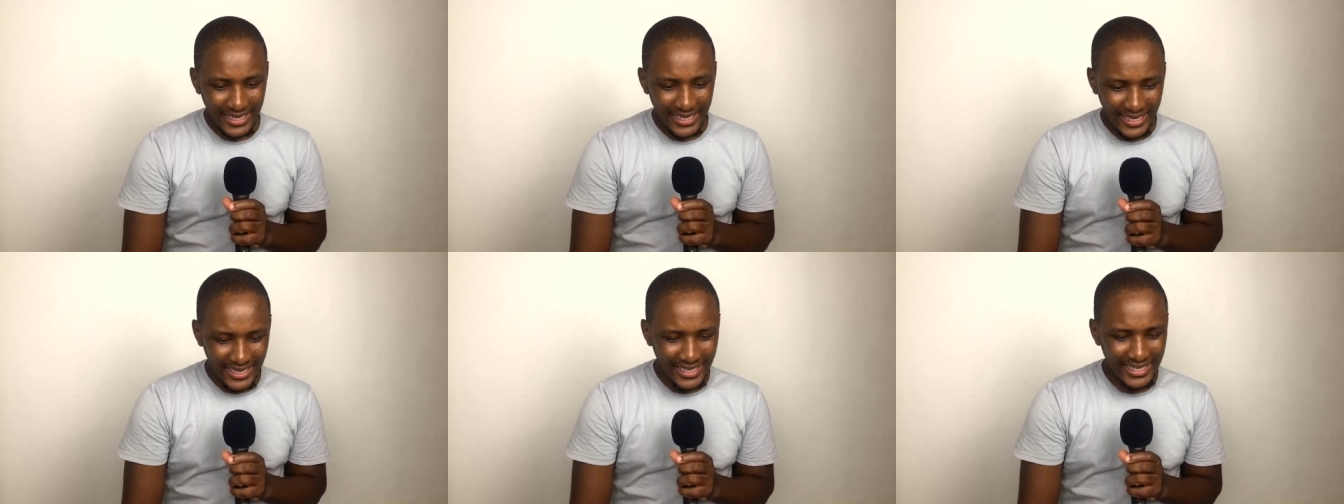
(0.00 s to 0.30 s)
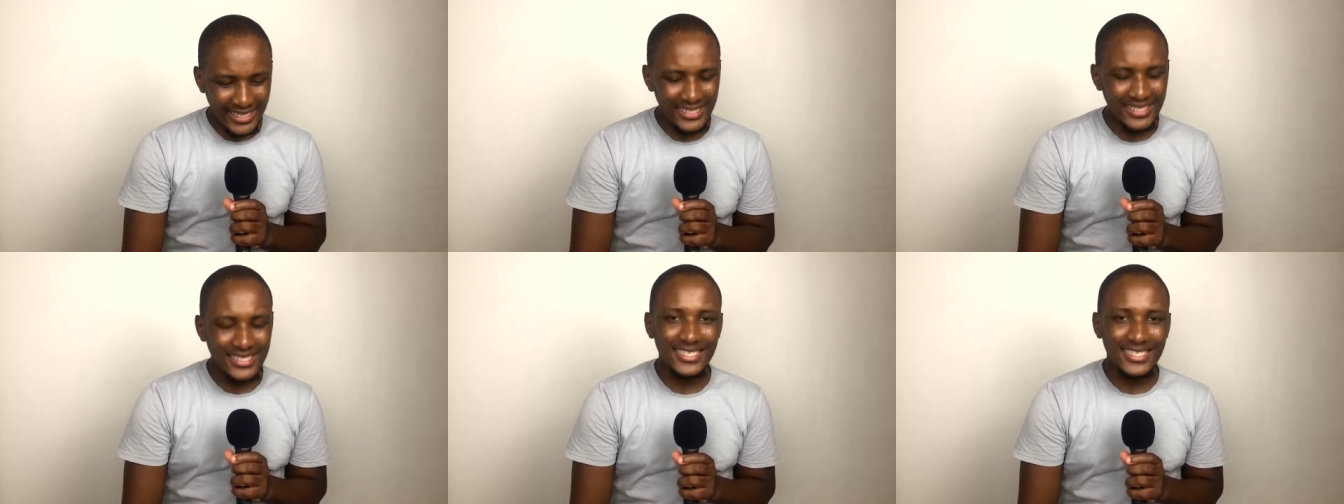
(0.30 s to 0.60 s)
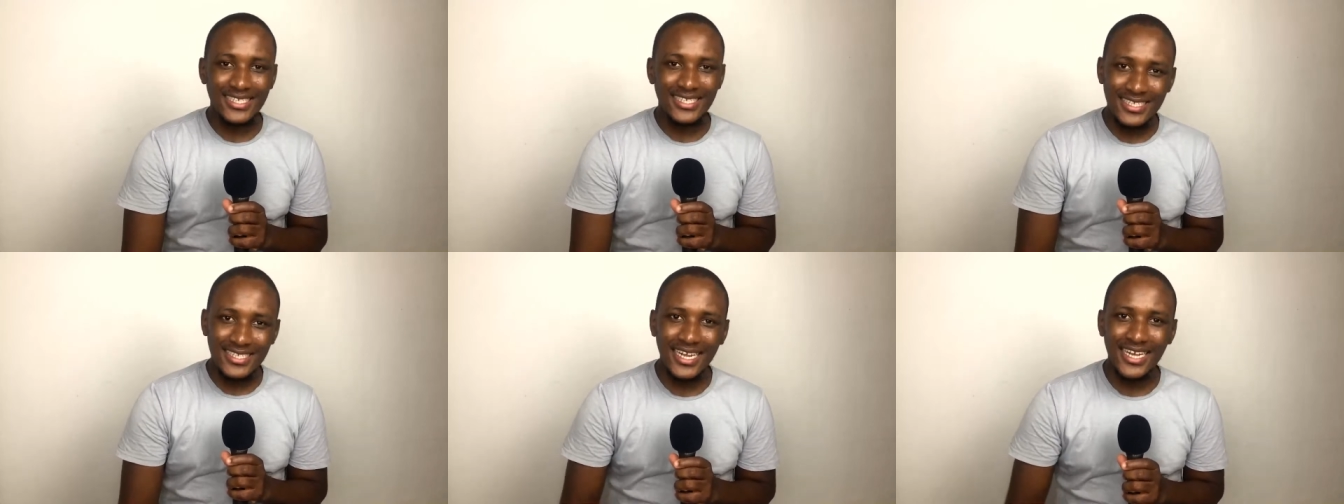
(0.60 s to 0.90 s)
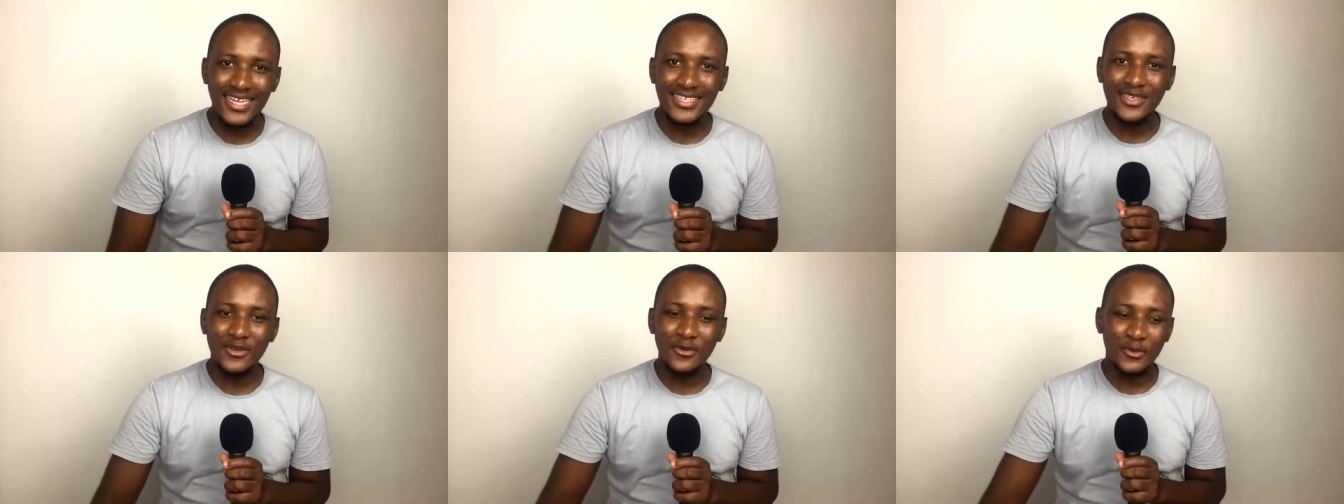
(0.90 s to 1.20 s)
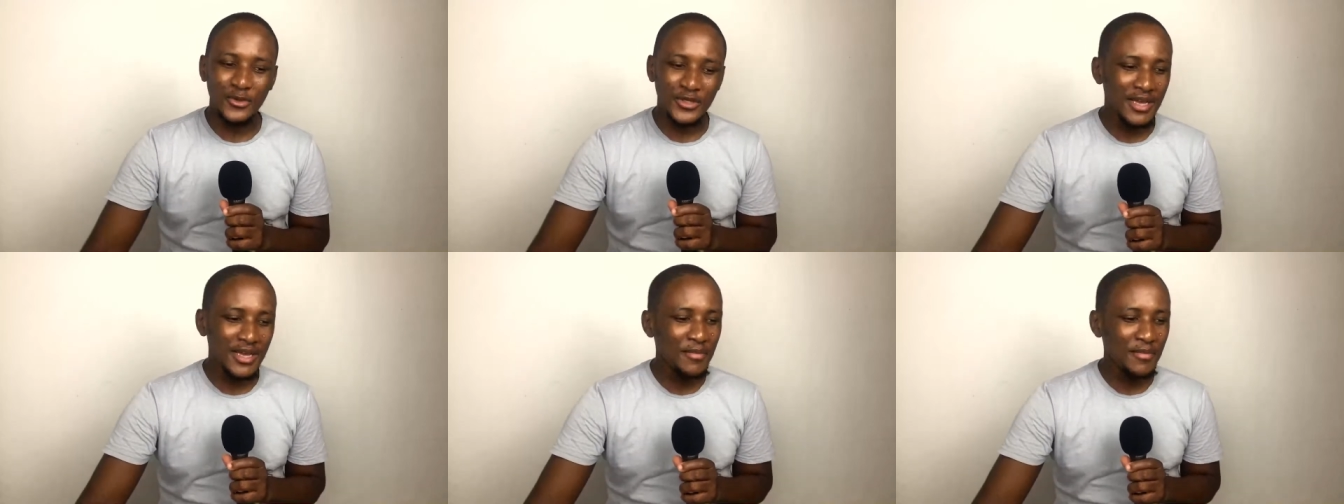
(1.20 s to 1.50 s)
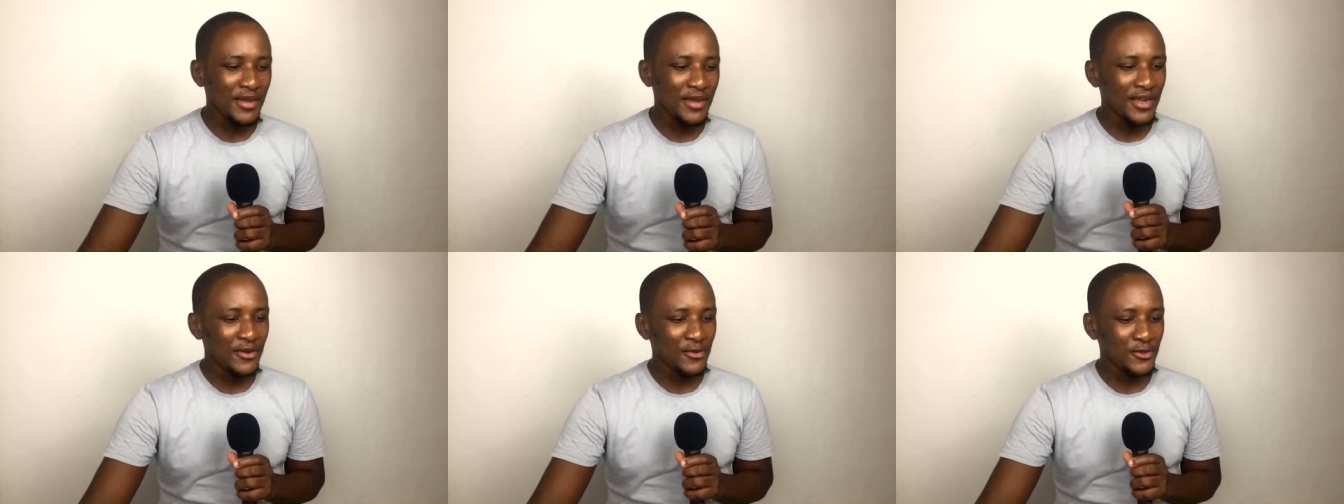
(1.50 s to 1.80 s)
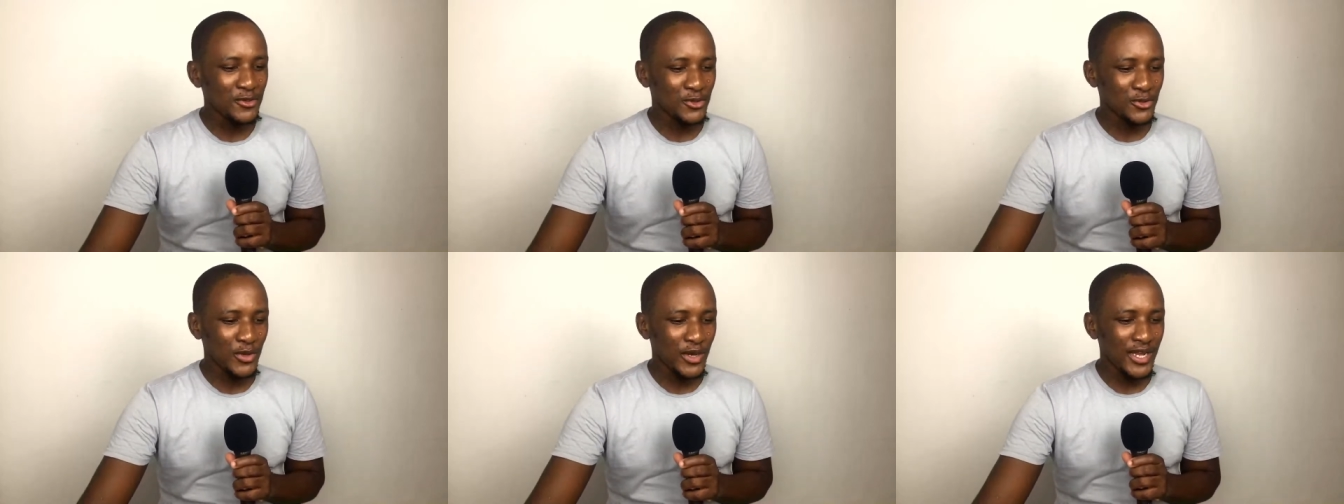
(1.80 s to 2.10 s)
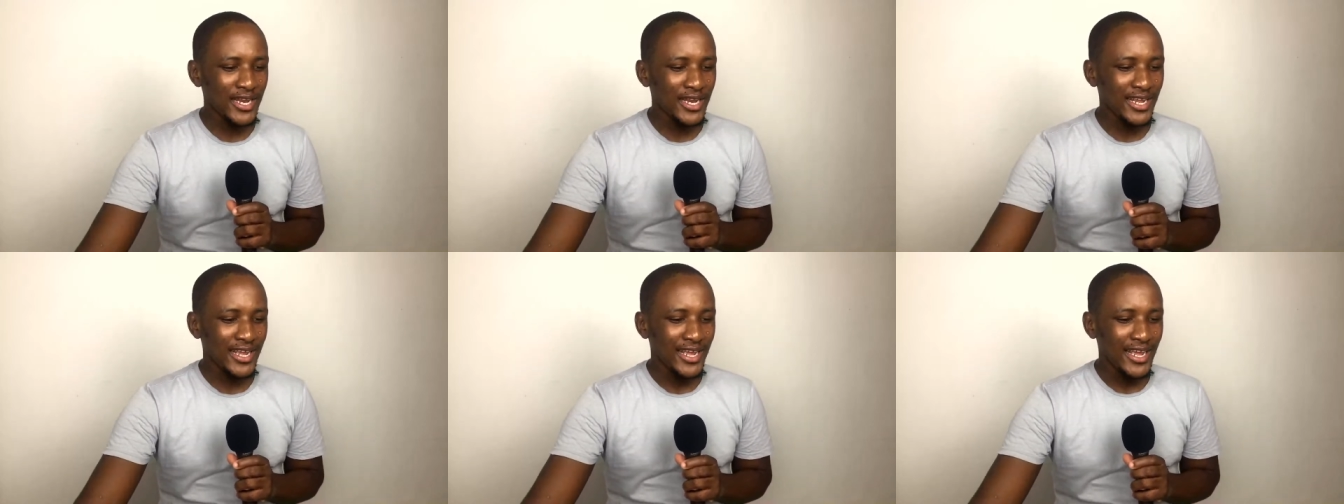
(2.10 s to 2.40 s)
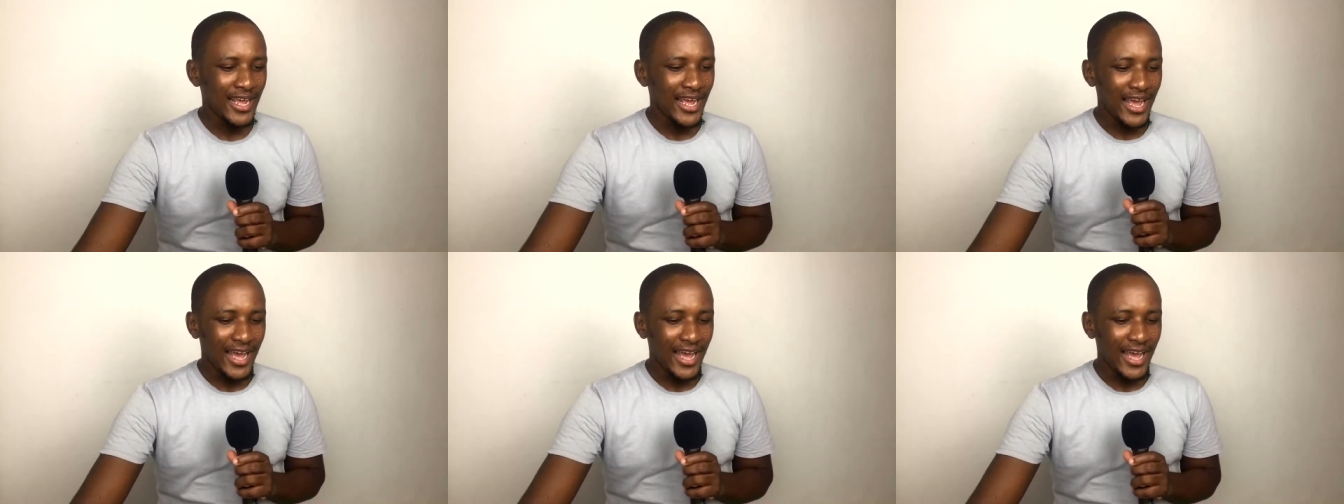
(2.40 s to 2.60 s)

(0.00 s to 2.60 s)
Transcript: is starting Usamkelo Zwane.